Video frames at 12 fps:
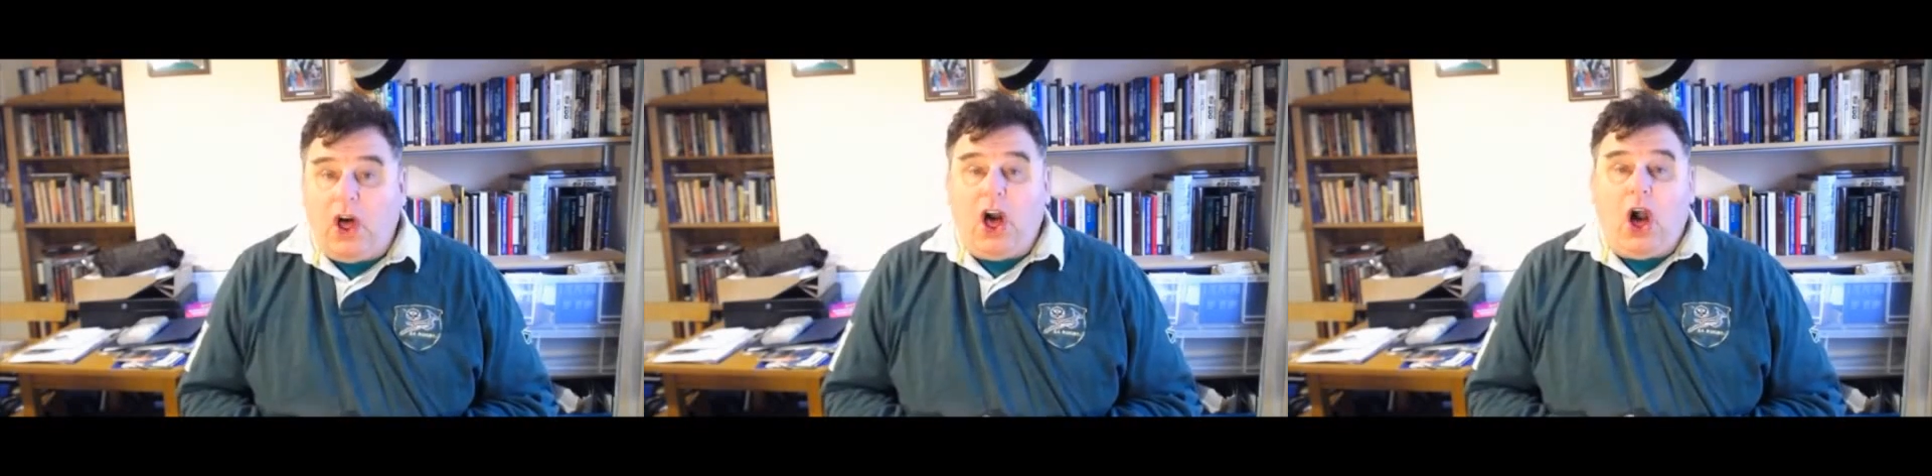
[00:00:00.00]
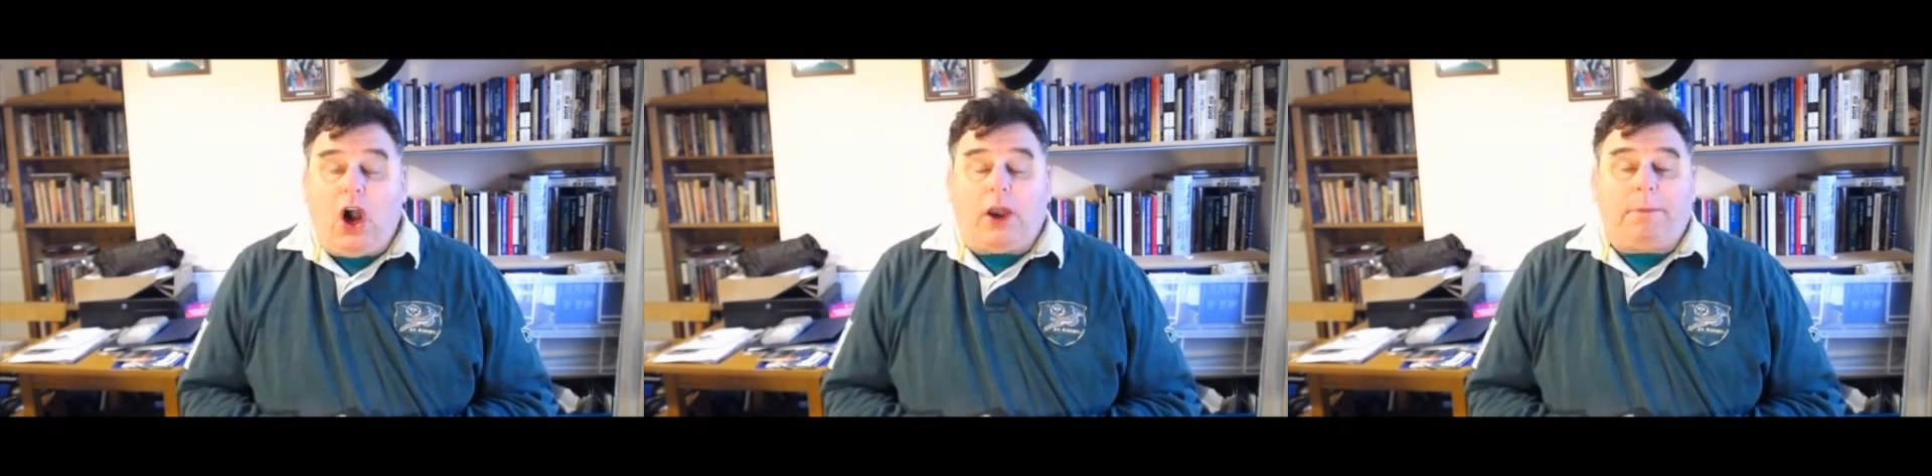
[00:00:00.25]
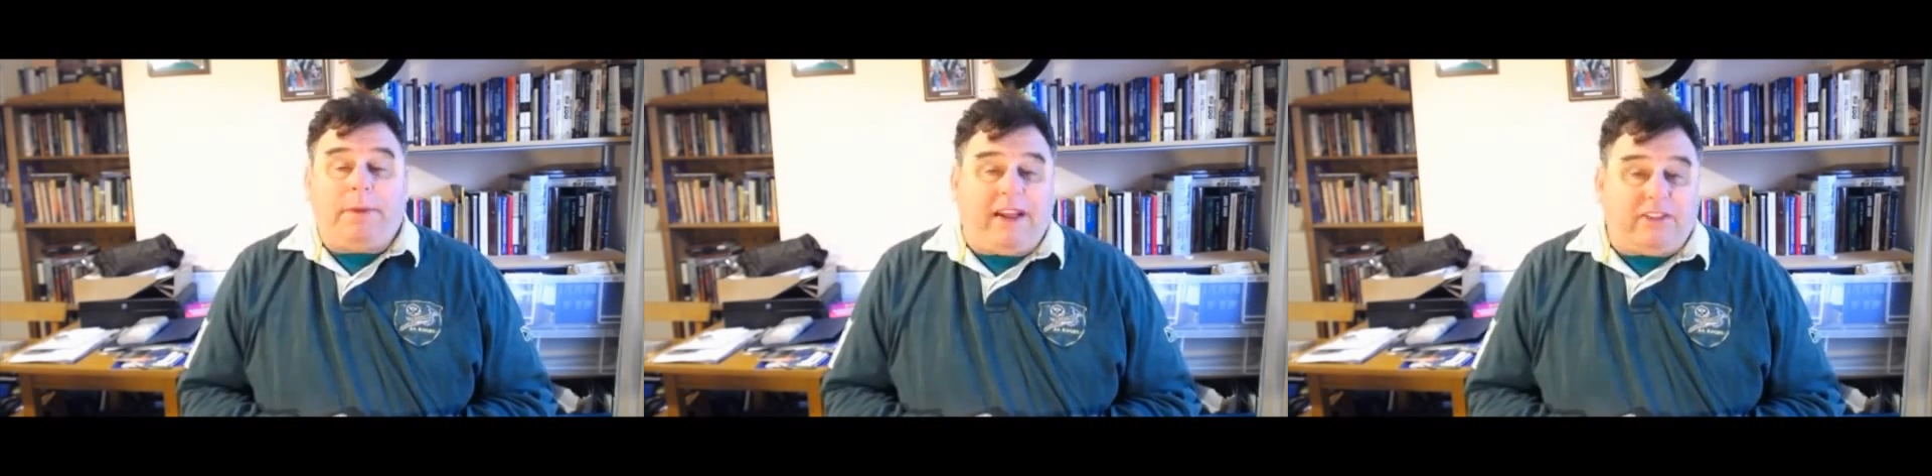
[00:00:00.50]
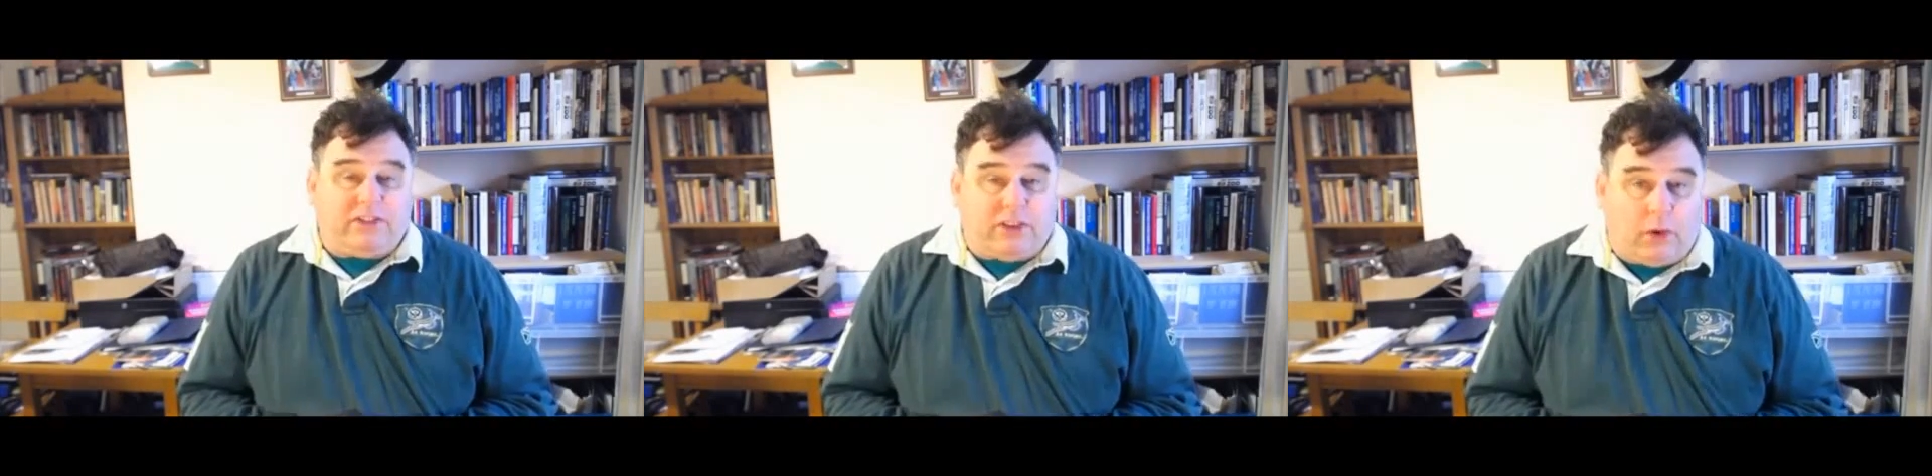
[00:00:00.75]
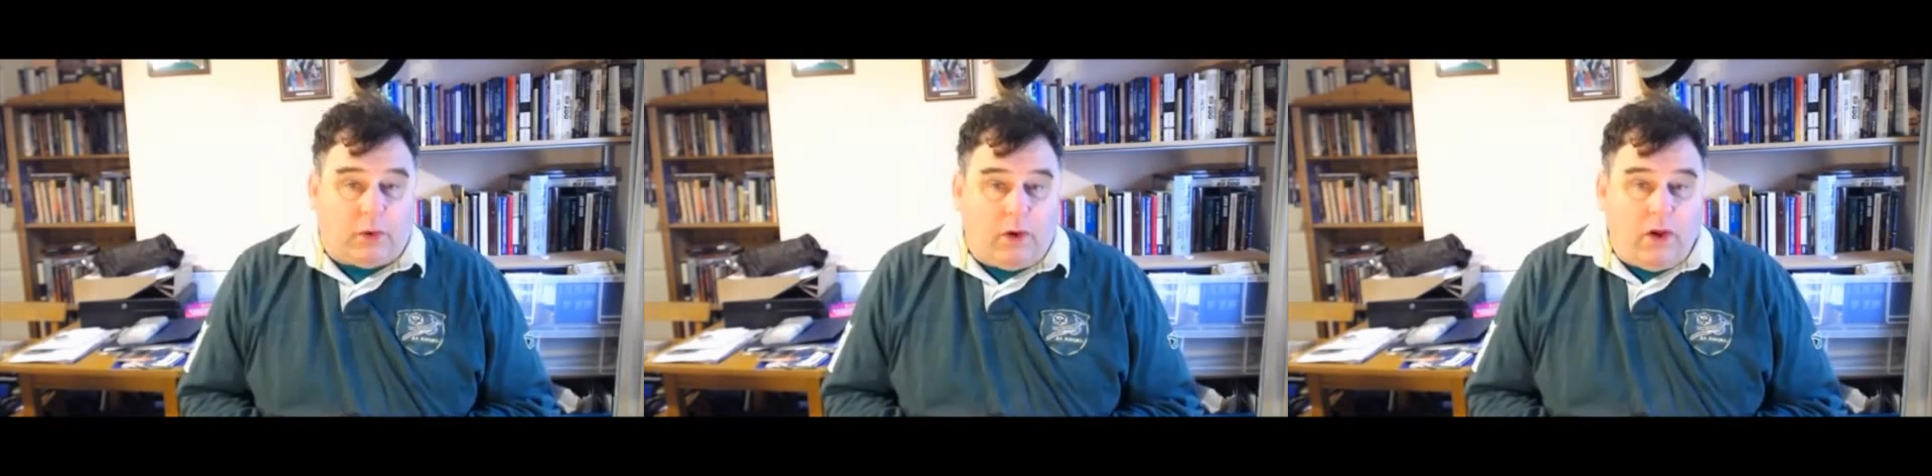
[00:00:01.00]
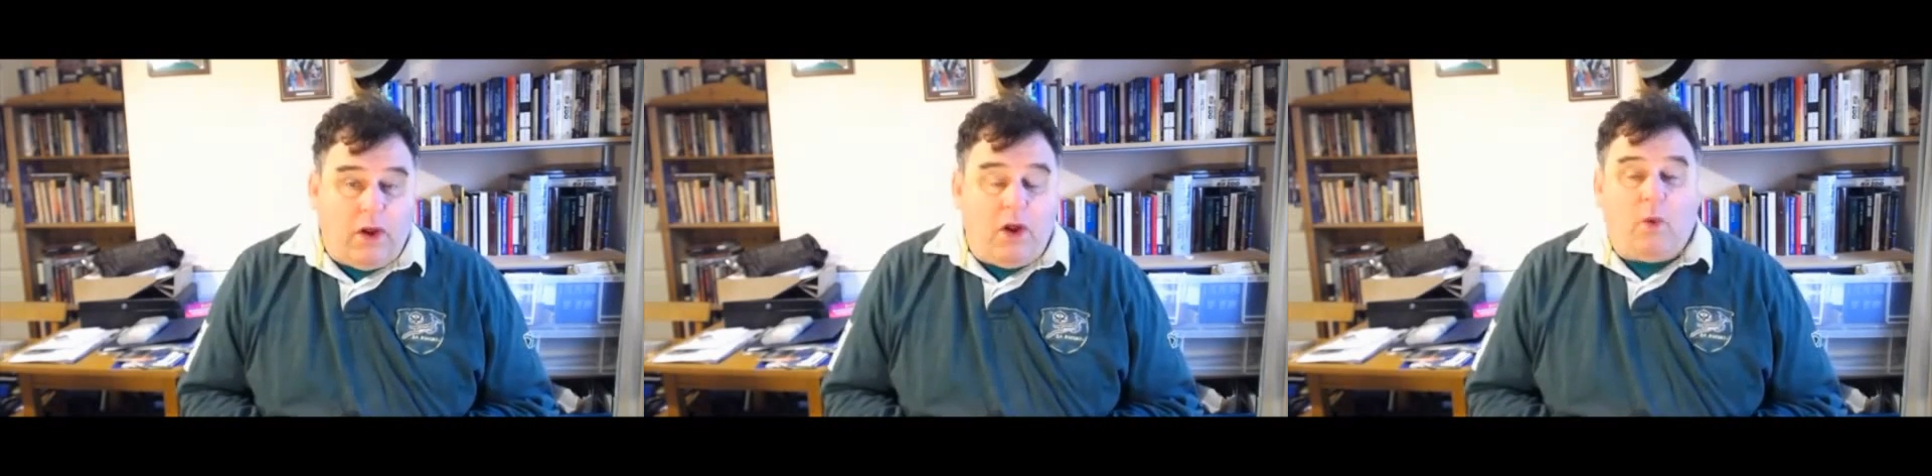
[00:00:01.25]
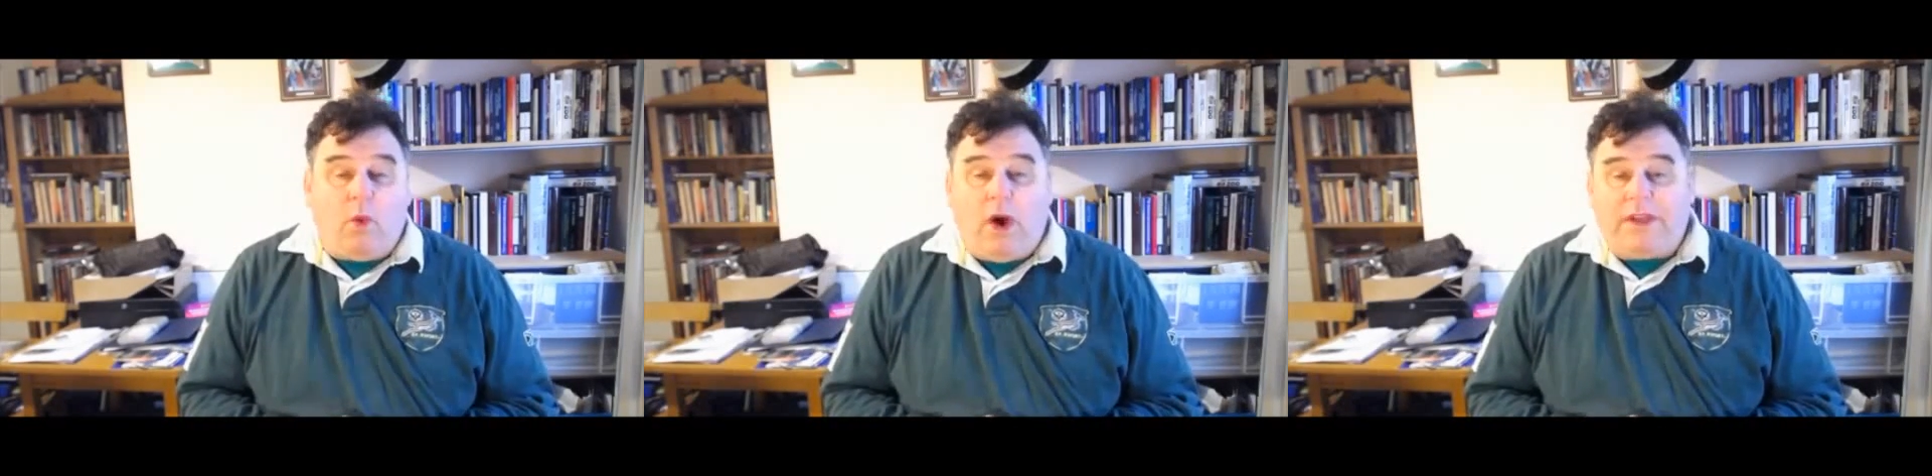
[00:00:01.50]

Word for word: Harpezo, what